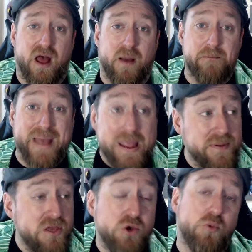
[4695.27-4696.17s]
Maybe
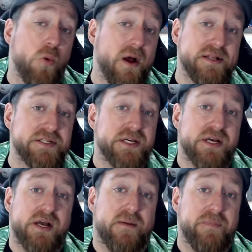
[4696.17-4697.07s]
you want
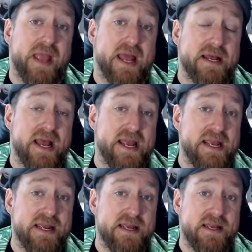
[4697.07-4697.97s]

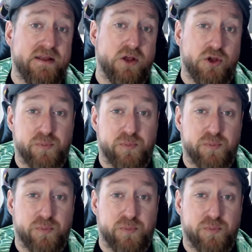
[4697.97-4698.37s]
you're